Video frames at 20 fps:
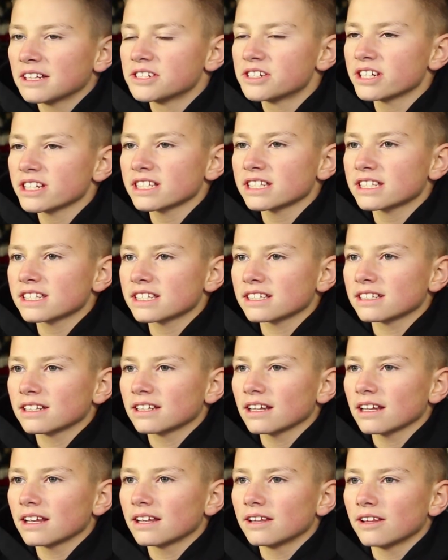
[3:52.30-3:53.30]
Just
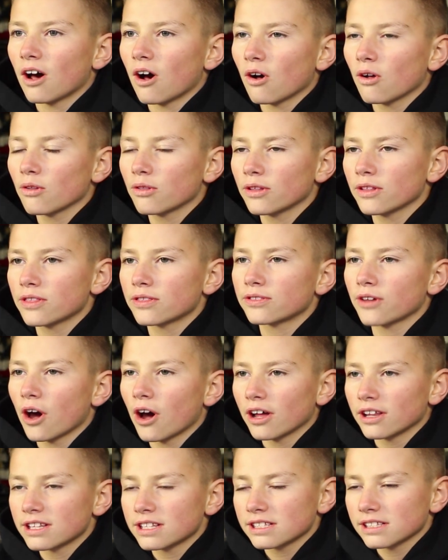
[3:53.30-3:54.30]
all the
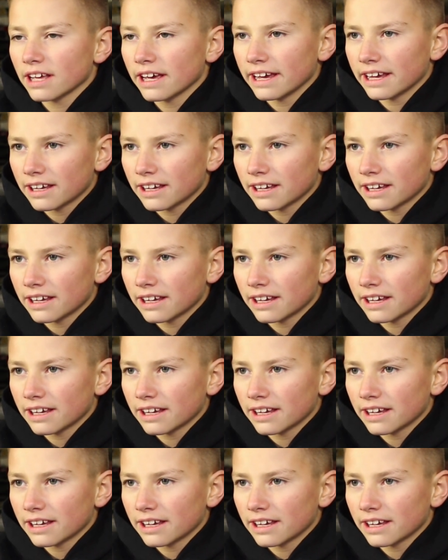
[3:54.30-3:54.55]
thoughts